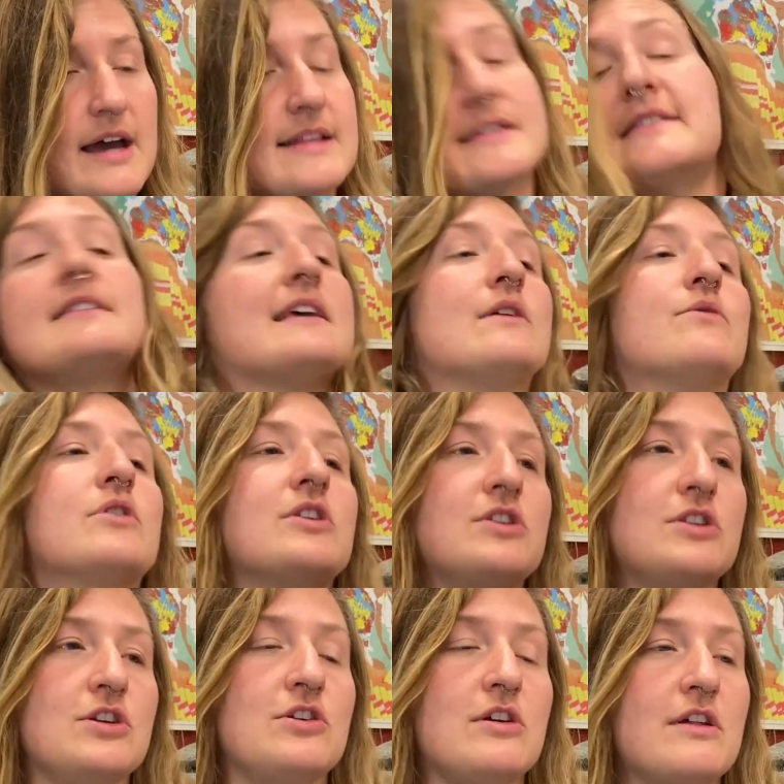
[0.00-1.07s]
and see what
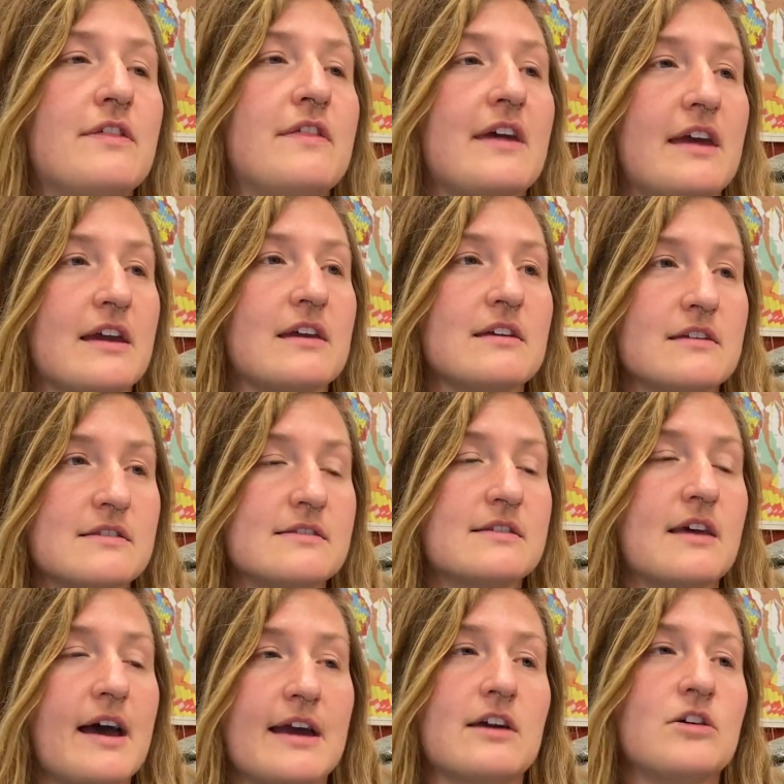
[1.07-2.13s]
new things
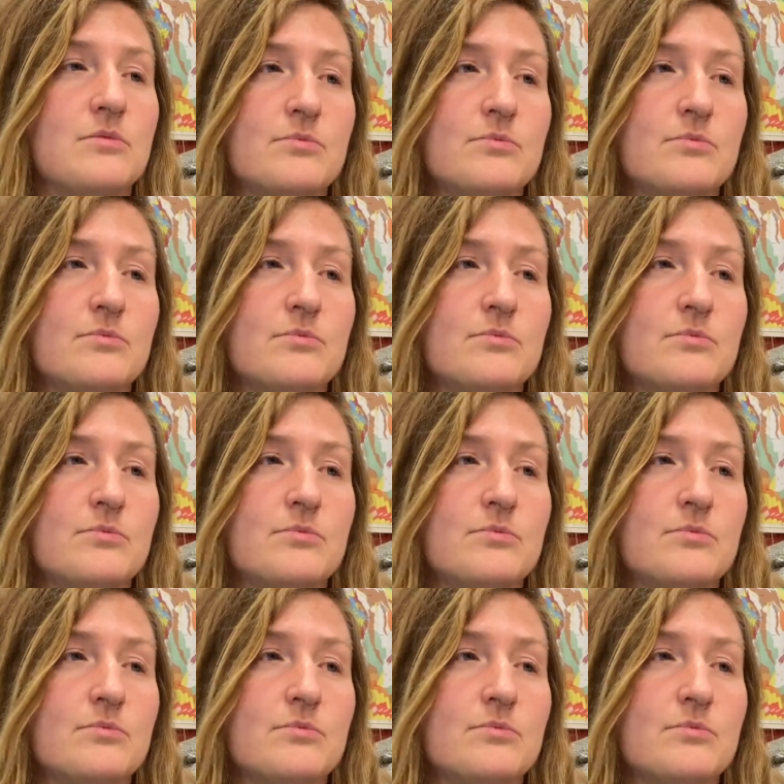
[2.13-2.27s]
I can